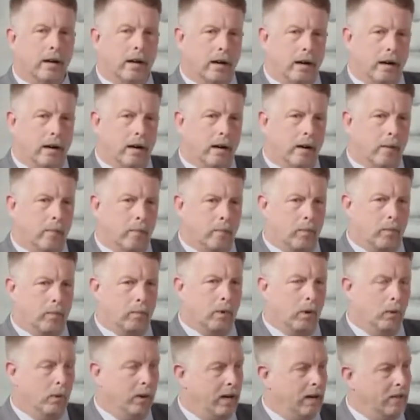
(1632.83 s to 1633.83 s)

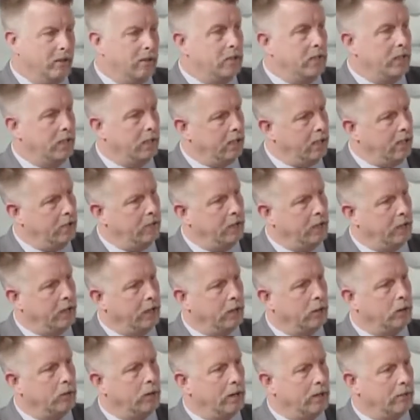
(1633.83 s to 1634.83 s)
But we have
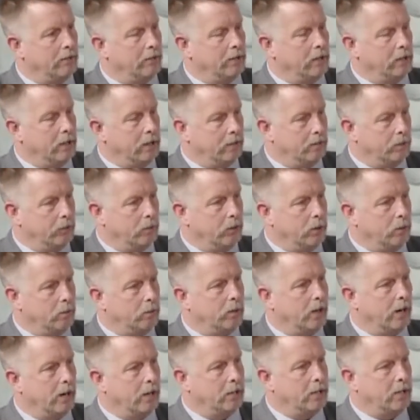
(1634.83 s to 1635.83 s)
significant grant funding for the
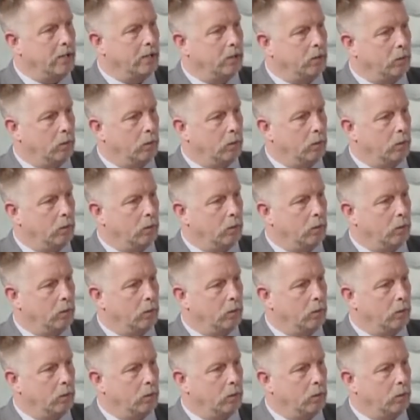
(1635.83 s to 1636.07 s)
project.